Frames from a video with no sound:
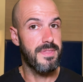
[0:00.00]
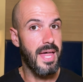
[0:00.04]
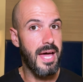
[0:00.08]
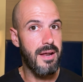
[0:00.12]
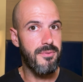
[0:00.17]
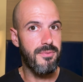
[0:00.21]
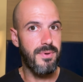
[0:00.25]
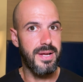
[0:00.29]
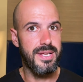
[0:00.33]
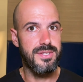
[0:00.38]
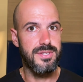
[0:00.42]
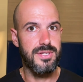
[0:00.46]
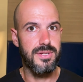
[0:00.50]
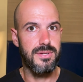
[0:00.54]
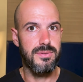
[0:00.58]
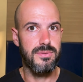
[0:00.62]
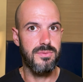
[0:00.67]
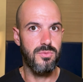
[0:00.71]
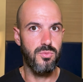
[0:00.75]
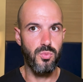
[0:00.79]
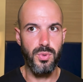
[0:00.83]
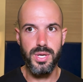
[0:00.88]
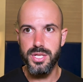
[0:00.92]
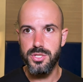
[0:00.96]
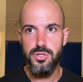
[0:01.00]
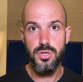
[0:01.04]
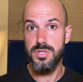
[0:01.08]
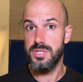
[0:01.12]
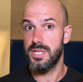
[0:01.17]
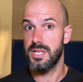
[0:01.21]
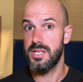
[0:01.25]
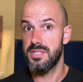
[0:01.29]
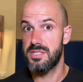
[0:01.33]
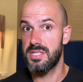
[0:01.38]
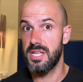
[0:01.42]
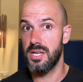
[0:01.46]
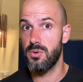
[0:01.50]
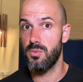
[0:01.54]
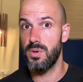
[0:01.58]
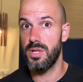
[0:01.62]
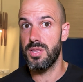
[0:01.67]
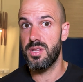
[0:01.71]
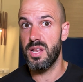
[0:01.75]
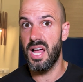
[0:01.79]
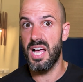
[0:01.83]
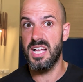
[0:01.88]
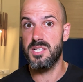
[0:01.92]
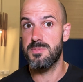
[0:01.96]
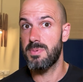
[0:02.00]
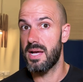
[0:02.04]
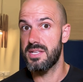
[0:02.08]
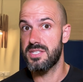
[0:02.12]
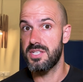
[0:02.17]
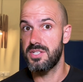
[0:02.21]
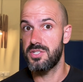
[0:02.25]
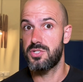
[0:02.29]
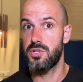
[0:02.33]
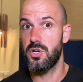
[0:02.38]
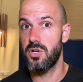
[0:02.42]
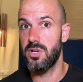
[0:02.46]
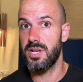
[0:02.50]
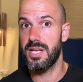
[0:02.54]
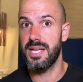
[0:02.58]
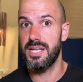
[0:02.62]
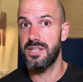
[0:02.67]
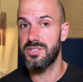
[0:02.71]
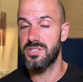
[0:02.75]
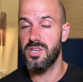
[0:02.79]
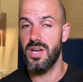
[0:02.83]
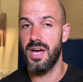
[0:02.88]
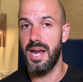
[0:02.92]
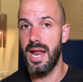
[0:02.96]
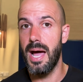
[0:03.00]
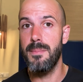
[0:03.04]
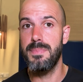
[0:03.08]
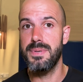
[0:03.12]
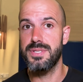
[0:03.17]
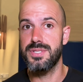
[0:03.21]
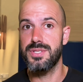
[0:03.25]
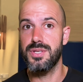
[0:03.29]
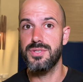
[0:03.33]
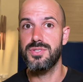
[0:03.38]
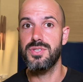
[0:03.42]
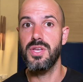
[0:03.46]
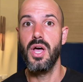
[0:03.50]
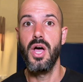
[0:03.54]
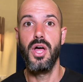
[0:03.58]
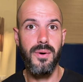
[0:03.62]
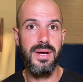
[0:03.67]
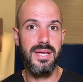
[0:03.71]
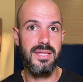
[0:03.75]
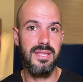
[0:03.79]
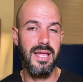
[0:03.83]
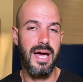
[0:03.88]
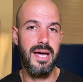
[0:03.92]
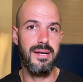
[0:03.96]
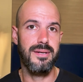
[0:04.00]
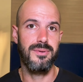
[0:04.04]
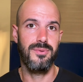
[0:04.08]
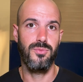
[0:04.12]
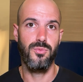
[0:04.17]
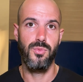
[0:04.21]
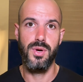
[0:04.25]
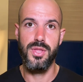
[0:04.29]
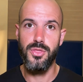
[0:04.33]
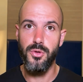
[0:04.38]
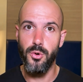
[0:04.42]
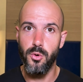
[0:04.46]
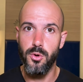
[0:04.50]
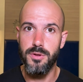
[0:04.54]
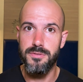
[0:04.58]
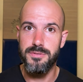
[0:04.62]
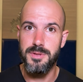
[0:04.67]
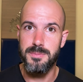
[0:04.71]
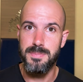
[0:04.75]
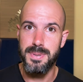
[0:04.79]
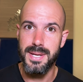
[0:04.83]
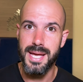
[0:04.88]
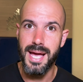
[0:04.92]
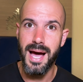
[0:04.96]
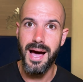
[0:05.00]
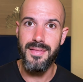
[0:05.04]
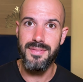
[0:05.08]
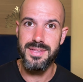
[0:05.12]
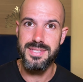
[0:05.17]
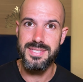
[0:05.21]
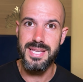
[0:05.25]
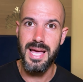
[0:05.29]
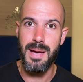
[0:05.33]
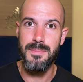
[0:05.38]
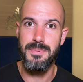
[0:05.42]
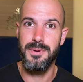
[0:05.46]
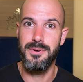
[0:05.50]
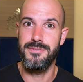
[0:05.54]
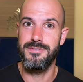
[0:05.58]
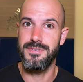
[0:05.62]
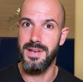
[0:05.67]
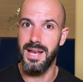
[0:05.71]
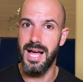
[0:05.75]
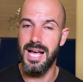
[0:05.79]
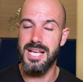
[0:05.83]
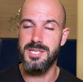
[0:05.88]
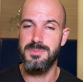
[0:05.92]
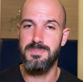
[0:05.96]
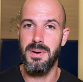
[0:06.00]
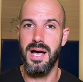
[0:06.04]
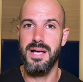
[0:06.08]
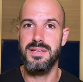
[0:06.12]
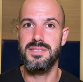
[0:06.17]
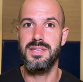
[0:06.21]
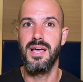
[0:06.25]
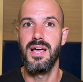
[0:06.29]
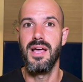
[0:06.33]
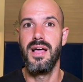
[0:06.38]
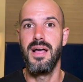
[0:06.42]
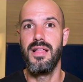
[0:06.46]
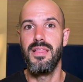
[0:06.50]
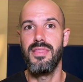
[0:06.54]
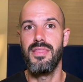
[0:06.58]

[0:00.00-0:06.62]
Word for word: for that reason, we choosing to stick with LastPass internally inside our business, knowing that with all of the PR that's happened for LastPass,